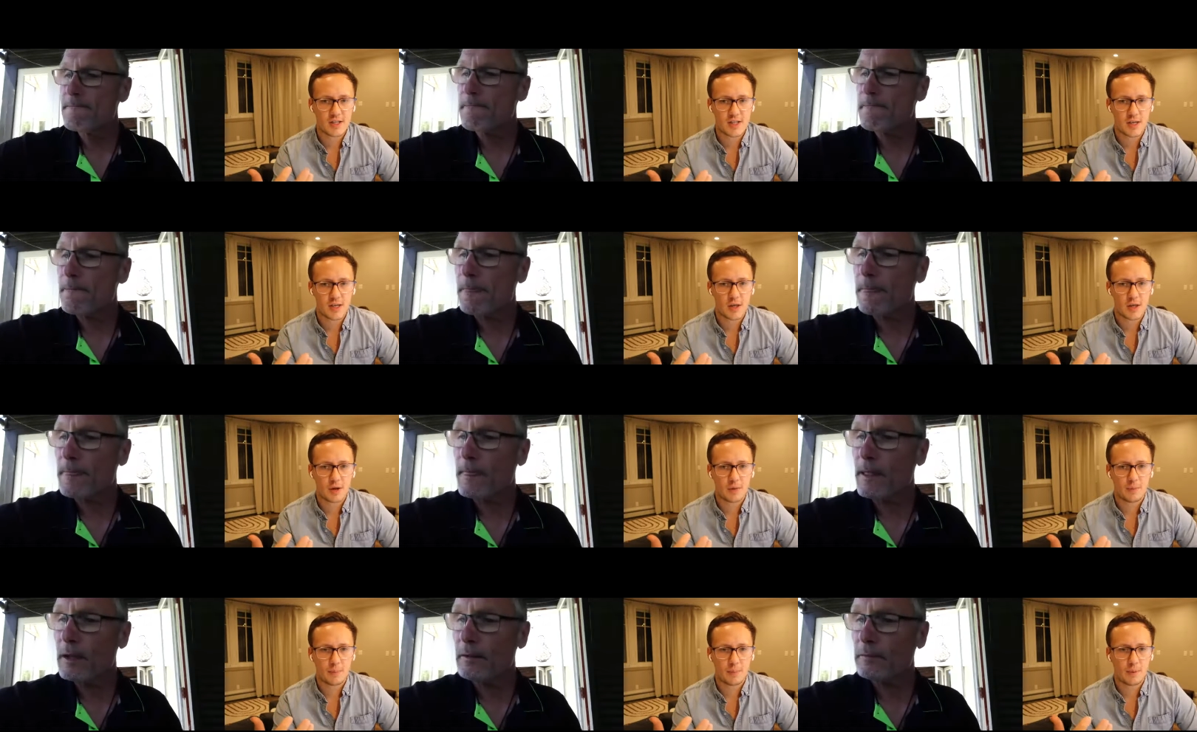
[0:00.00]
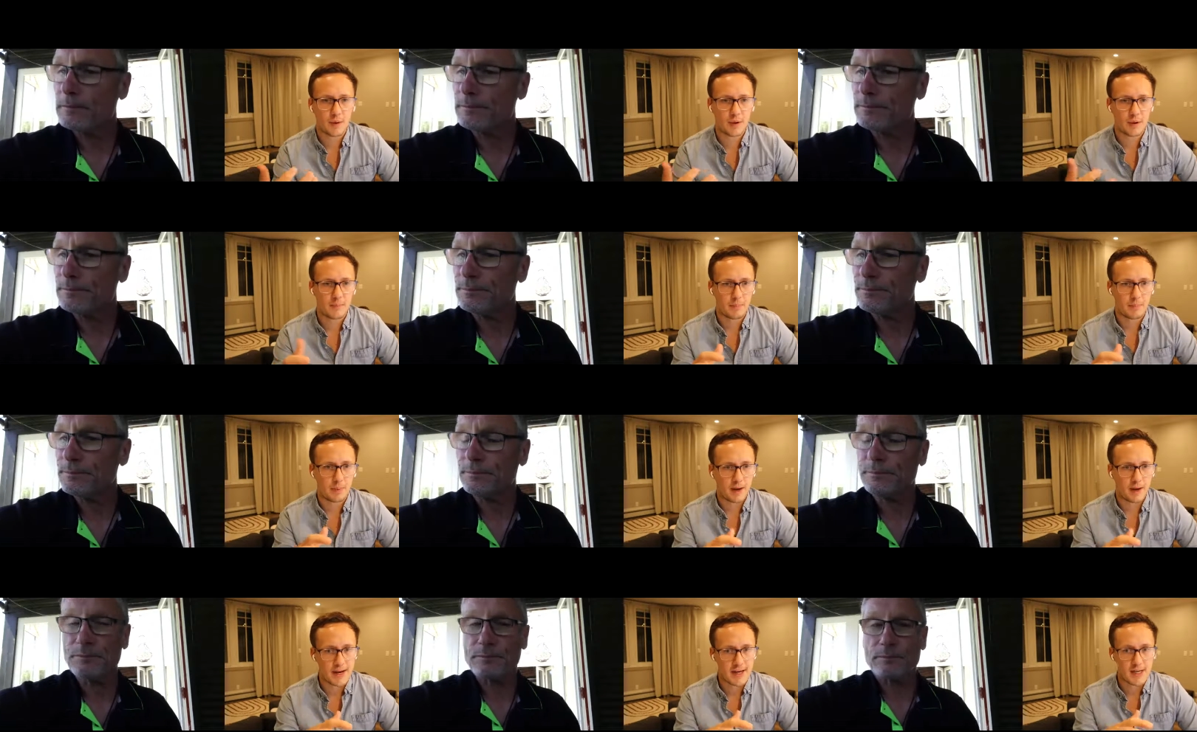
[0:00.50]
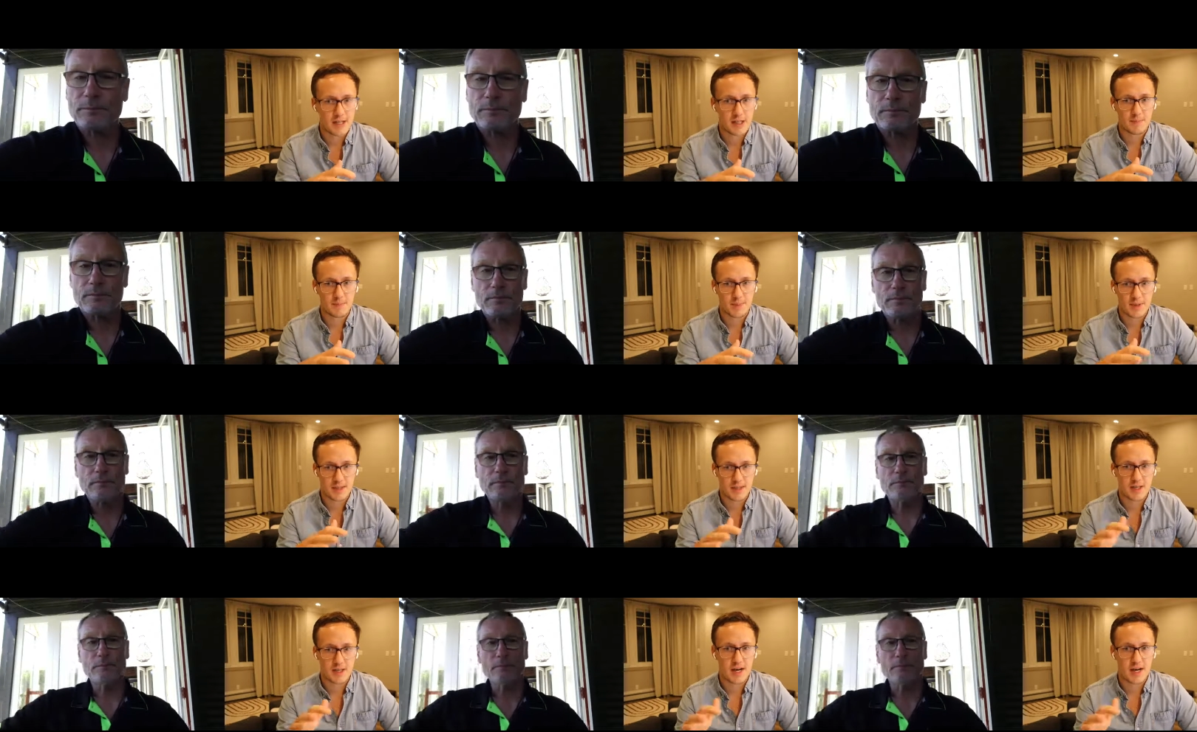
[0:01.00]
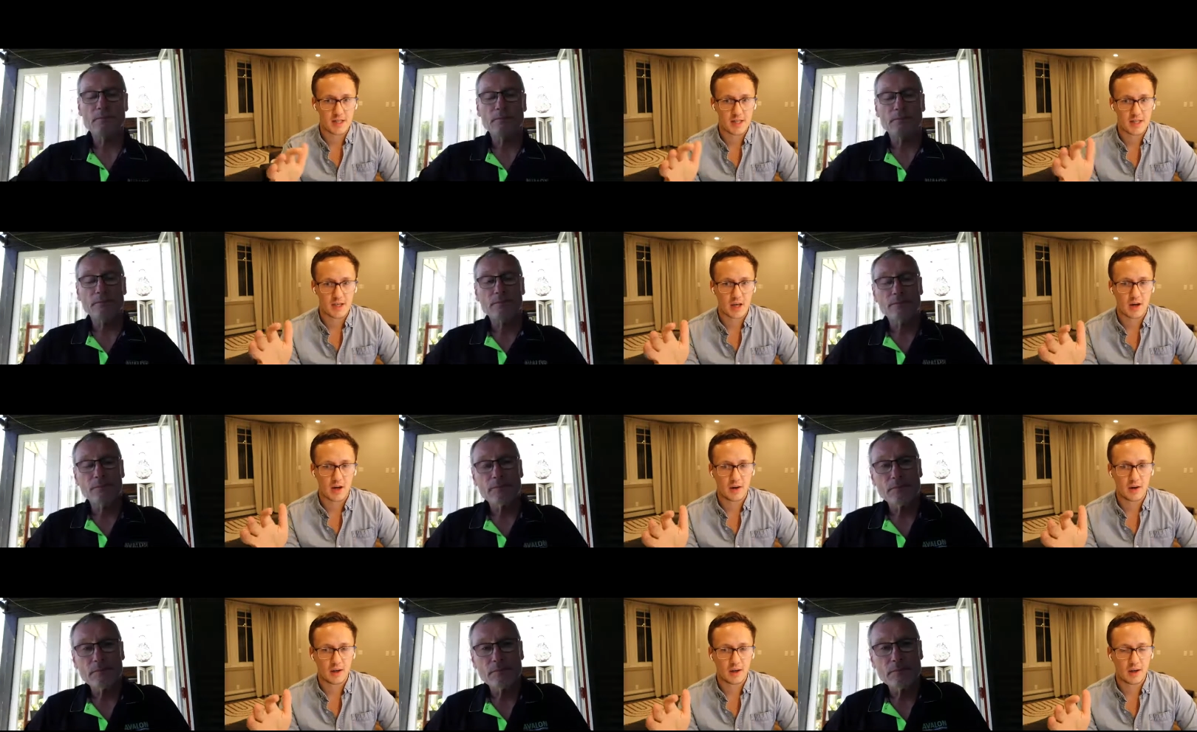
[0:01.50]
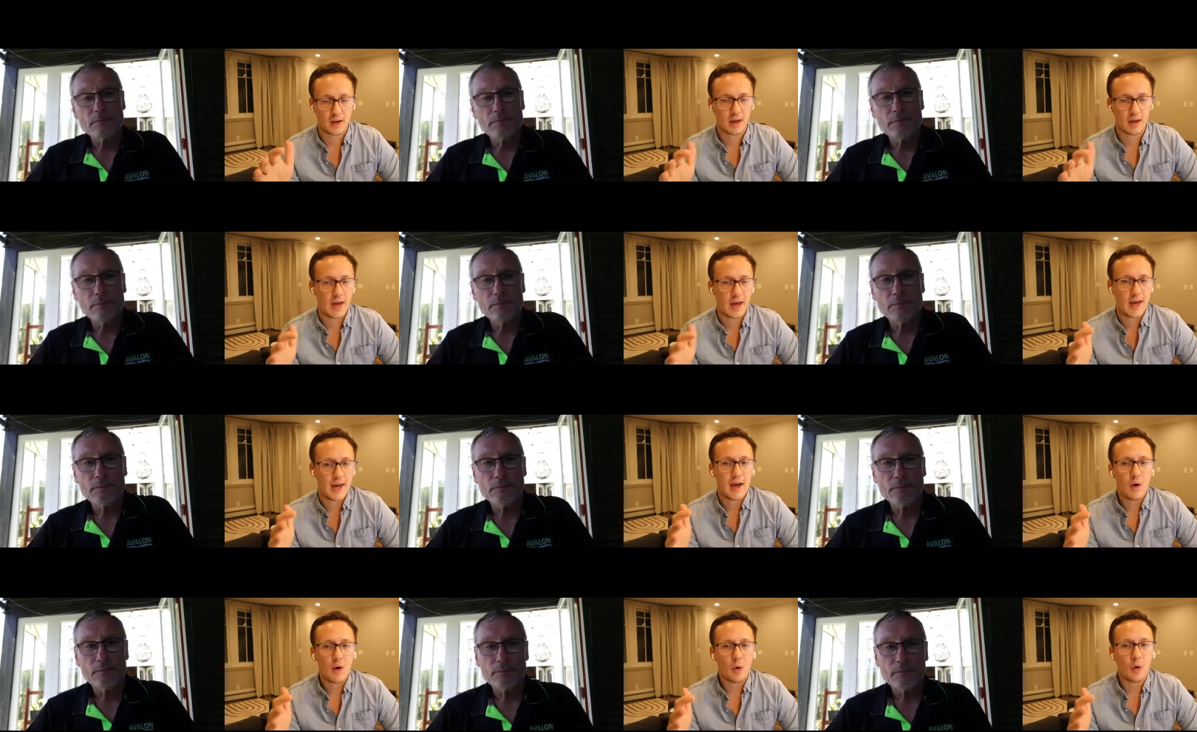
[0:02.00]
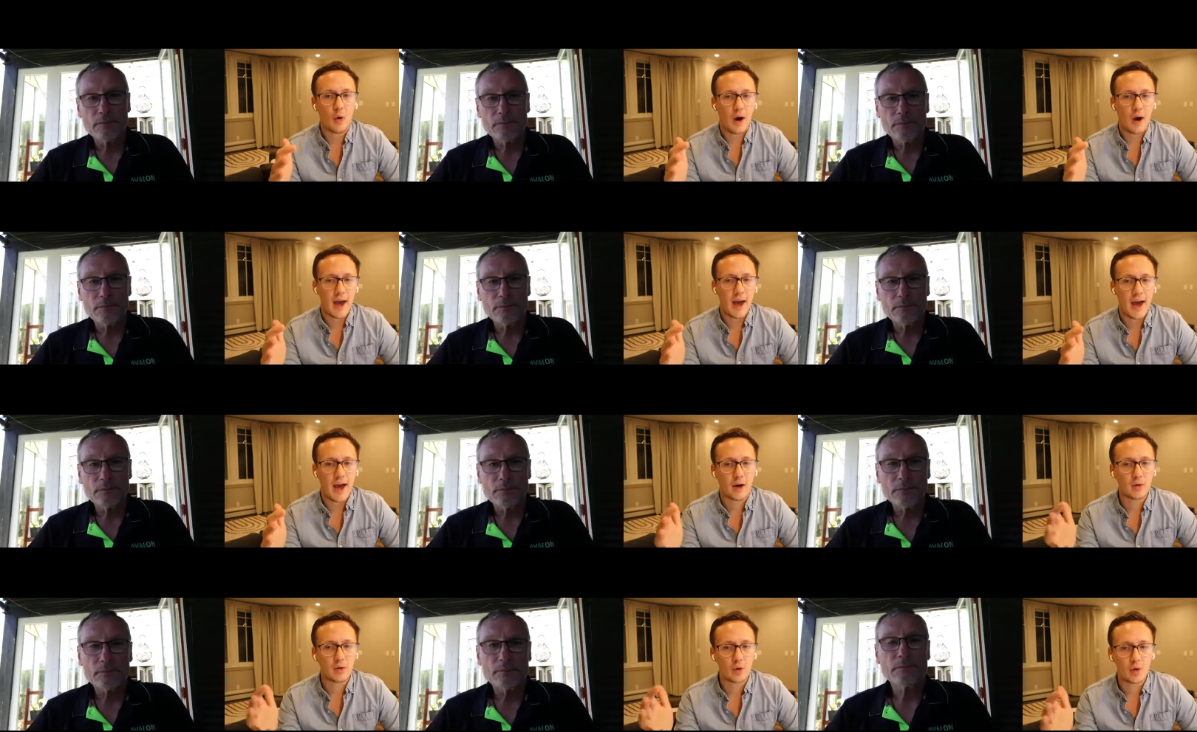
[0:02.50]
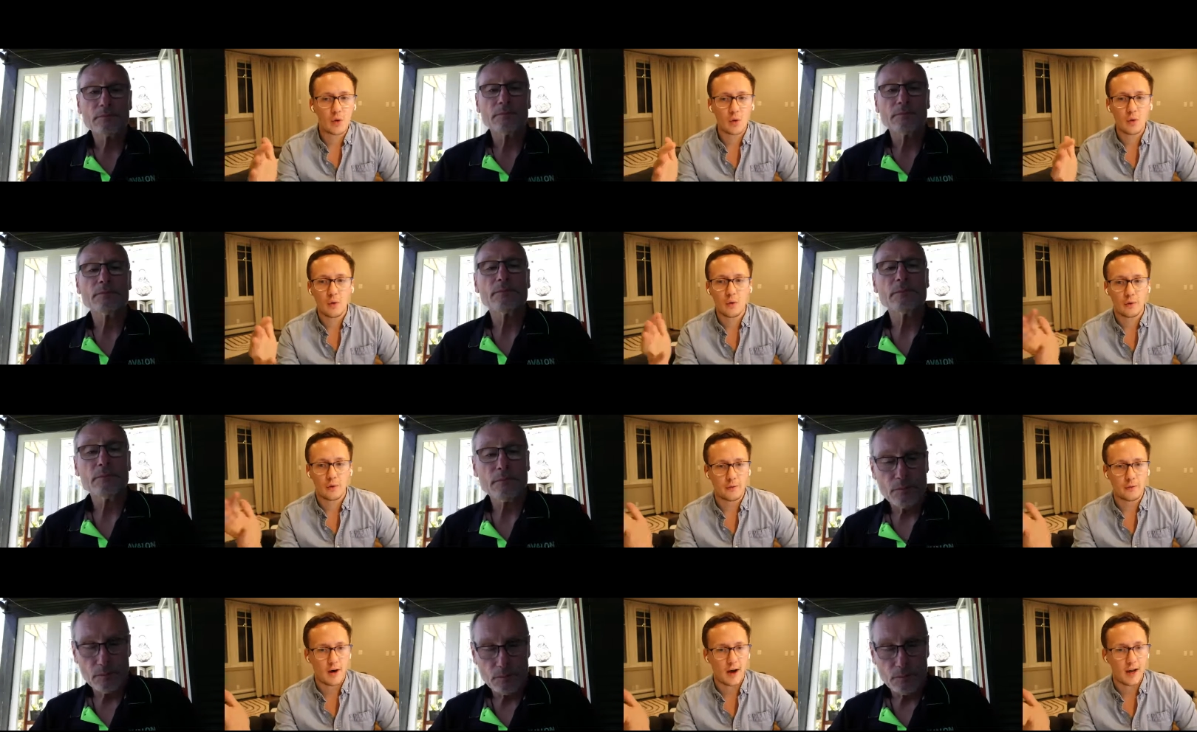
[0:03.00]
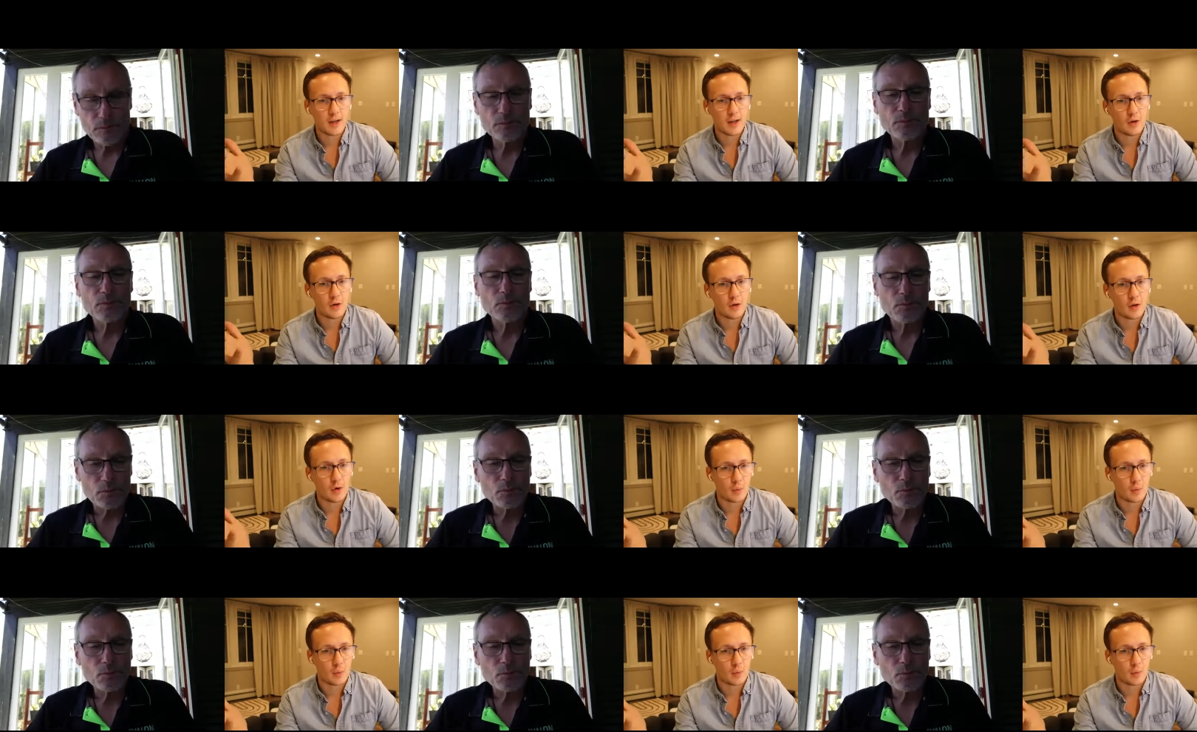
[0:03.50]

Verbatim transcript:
Speaker 1: that you put in place besides going like or how do you find new